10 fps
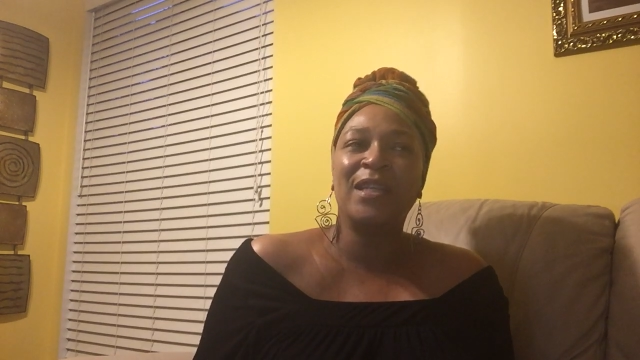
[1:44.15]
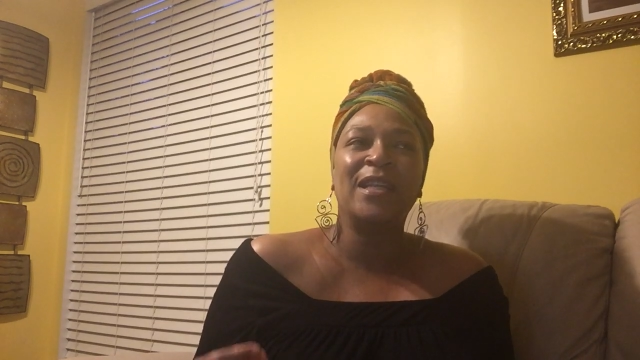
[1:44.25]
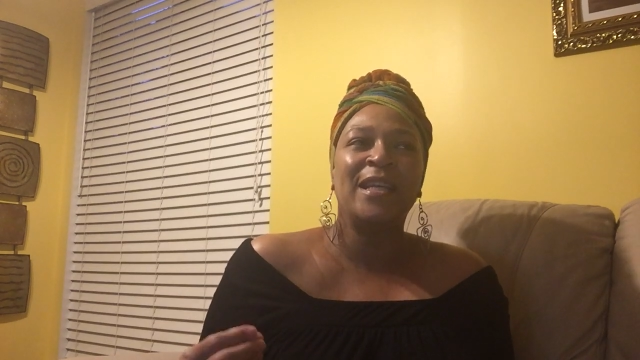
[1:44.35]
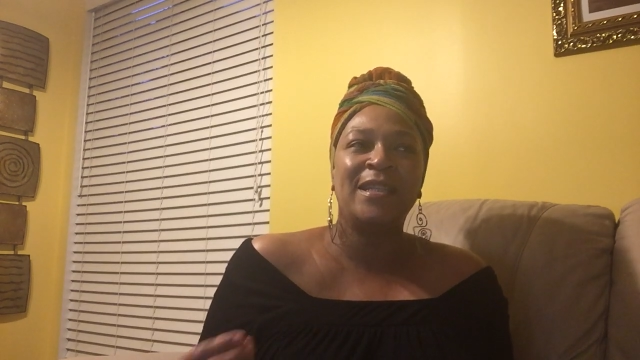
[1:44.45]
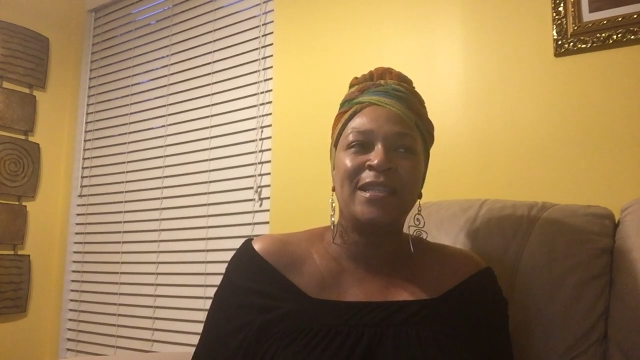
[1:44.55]

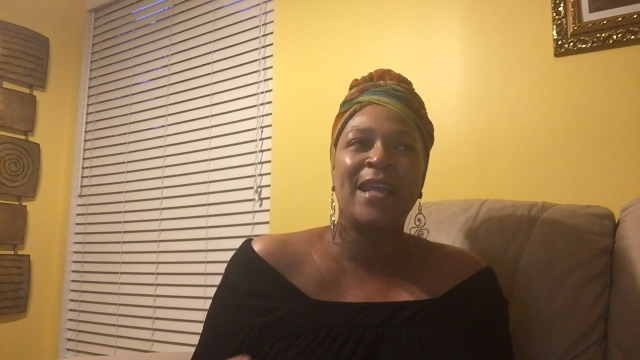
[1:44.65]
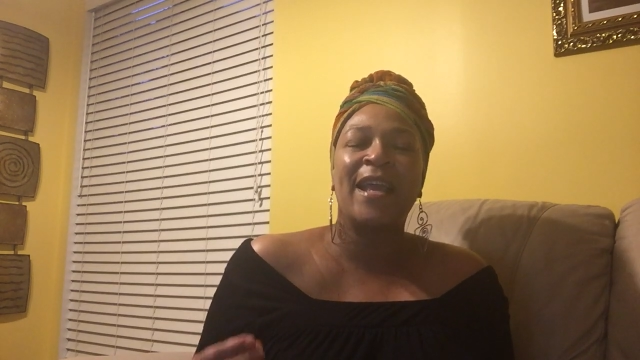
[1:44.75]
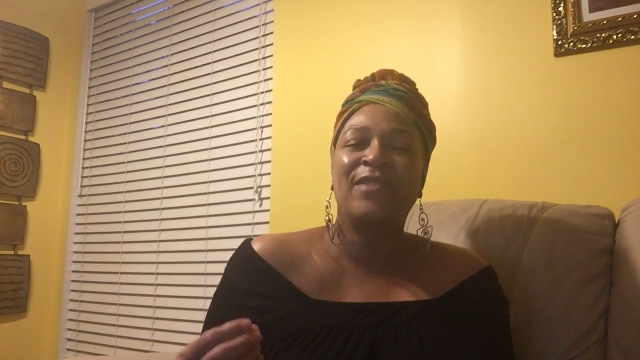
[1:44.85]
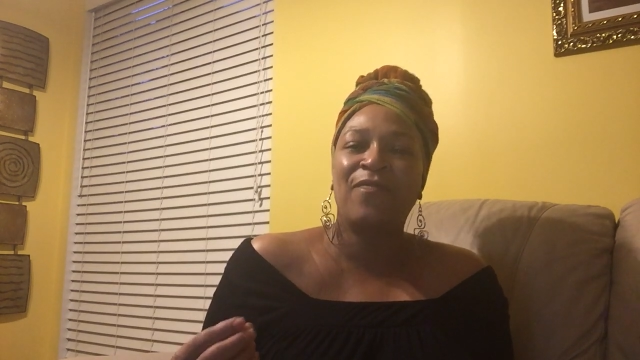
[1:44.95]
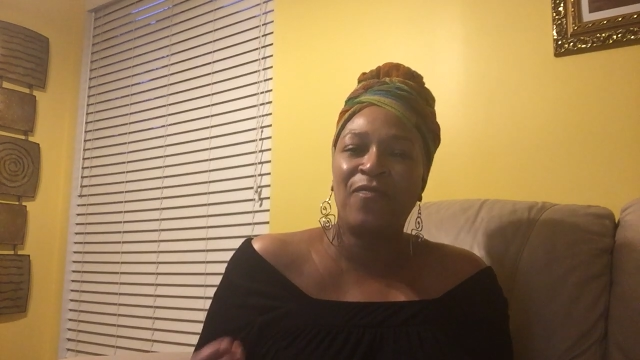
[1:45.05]
it's
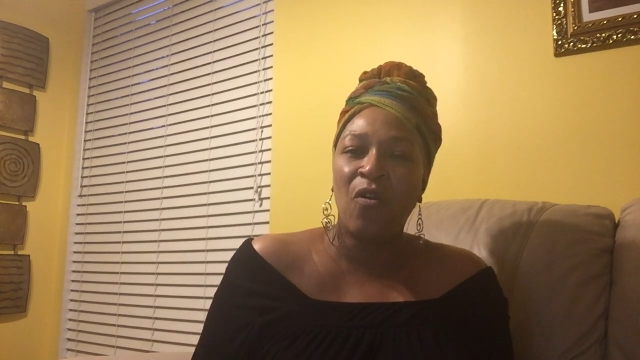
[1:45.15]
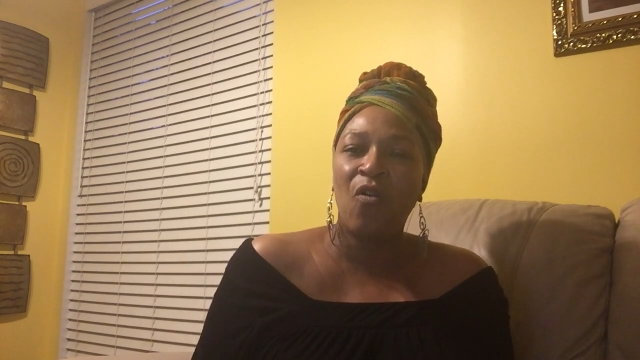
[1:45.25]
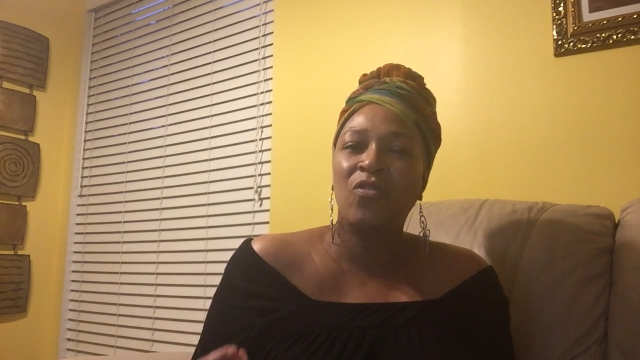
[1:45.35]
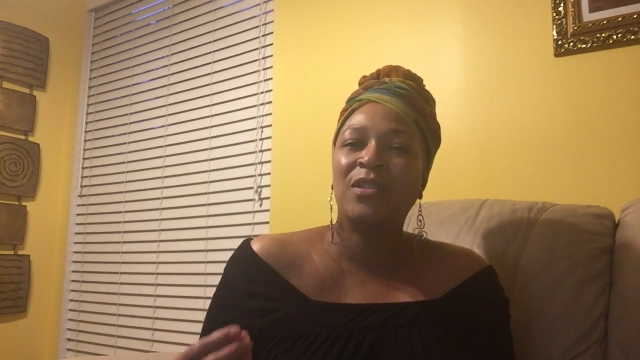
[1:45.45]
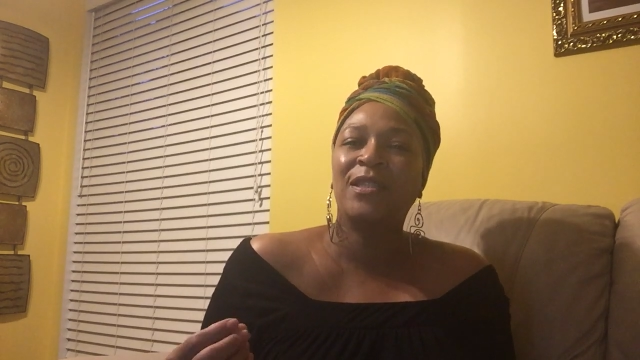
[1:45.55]
that
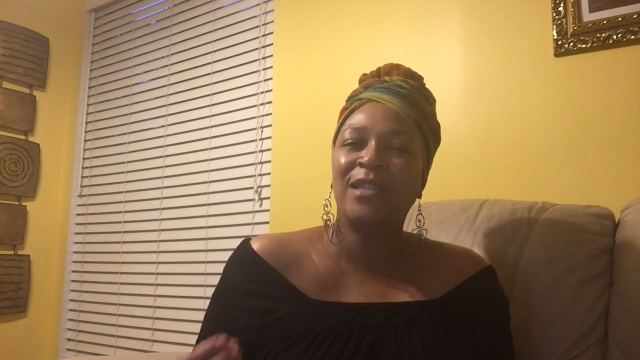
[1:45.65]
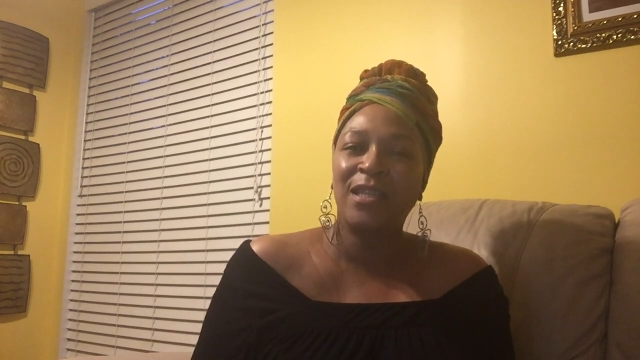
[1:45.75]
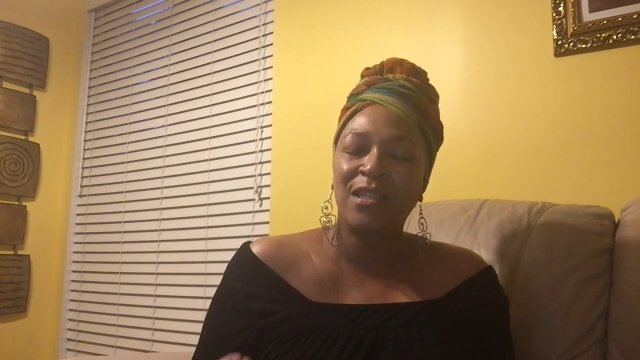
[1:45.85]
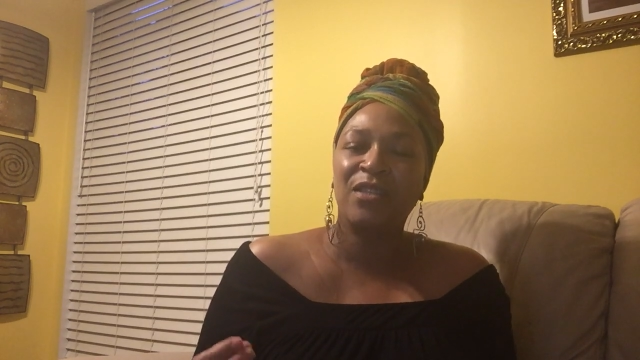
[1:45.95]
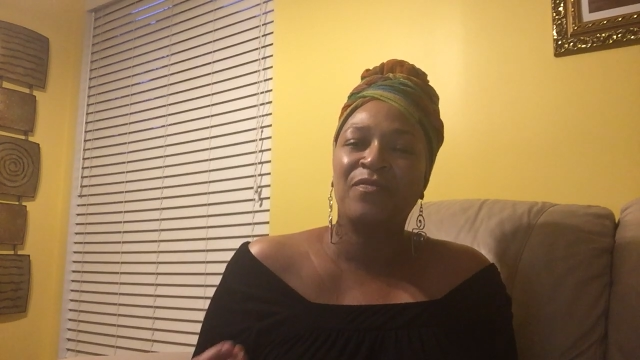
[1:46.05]
false
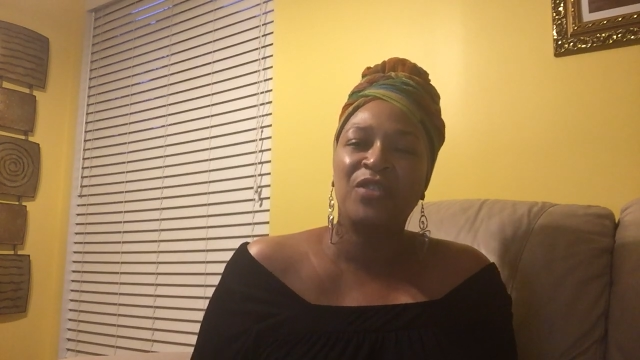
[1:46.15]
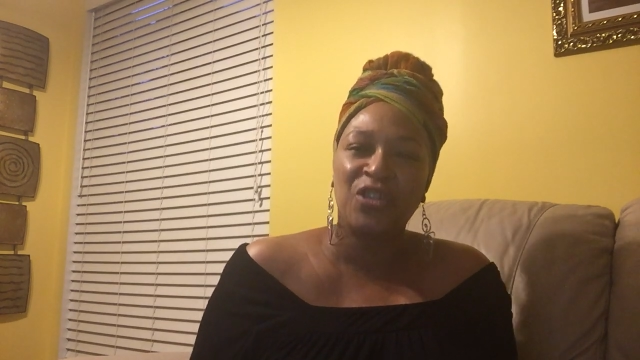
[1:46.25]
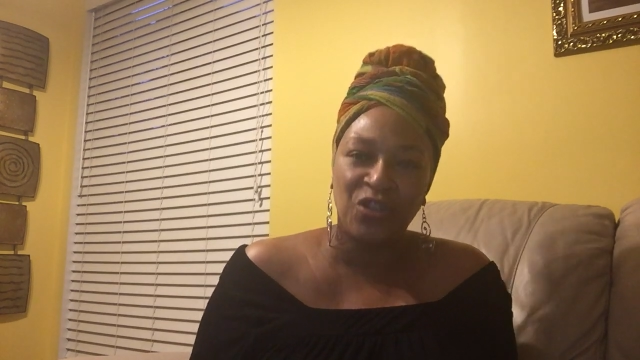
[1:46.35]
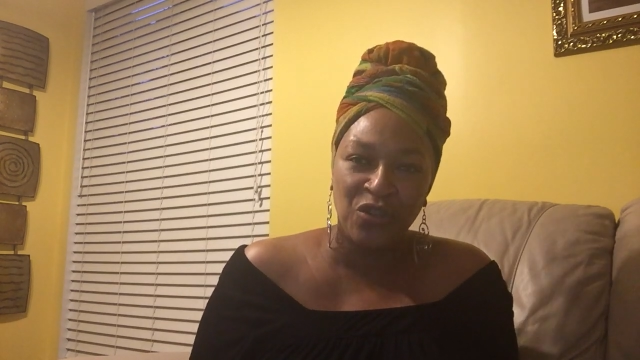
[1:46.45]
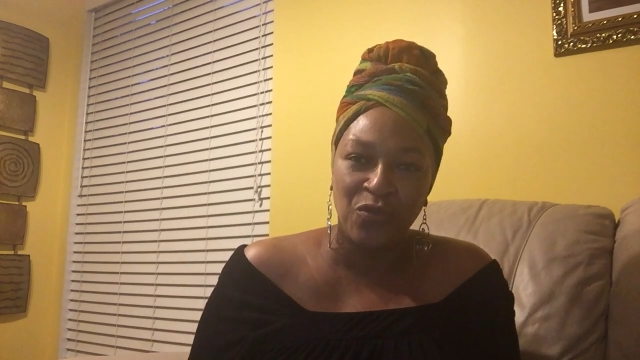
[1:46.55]
sense of
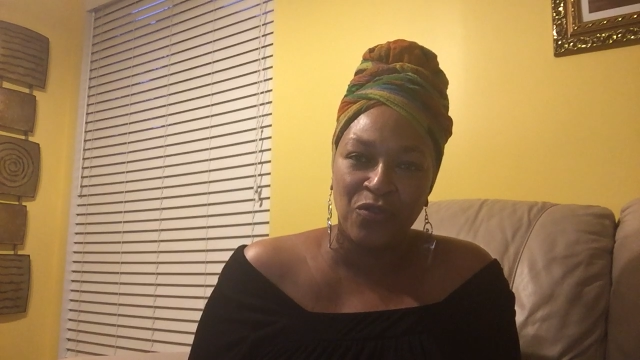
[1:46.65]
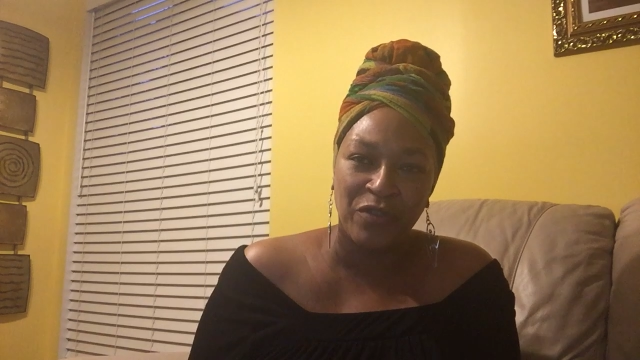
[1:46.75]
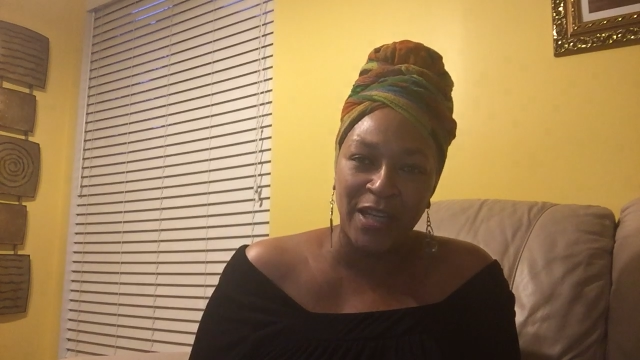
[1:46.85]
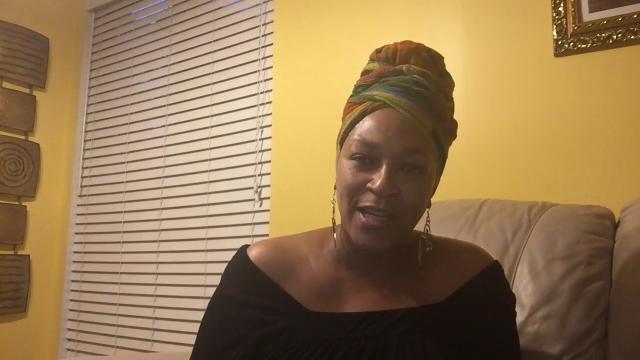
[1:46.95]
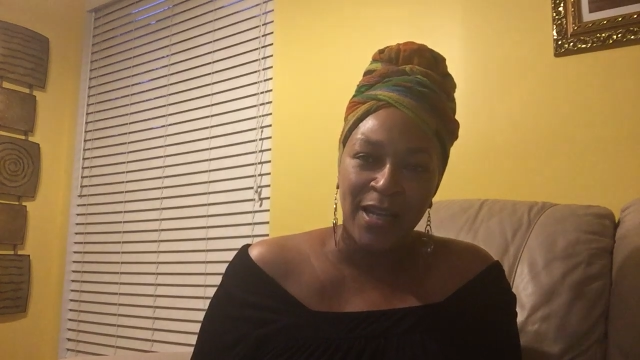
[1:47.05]

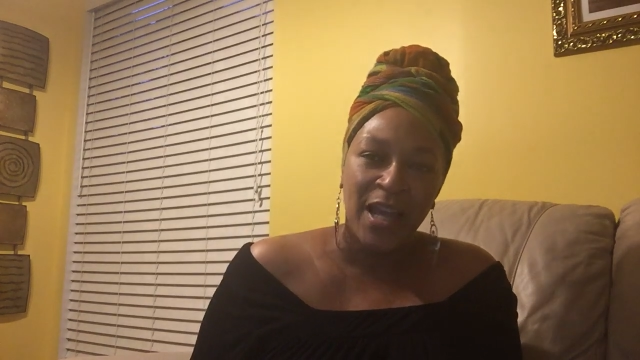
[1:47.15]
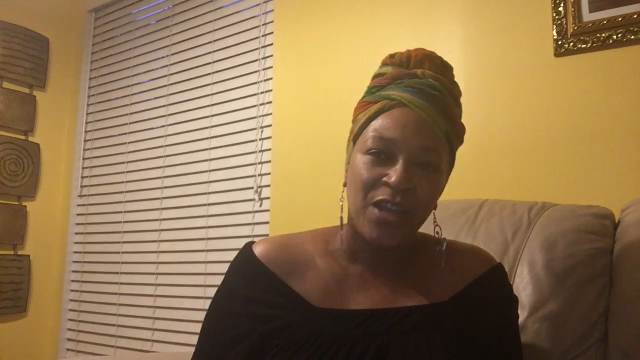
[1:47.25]
security,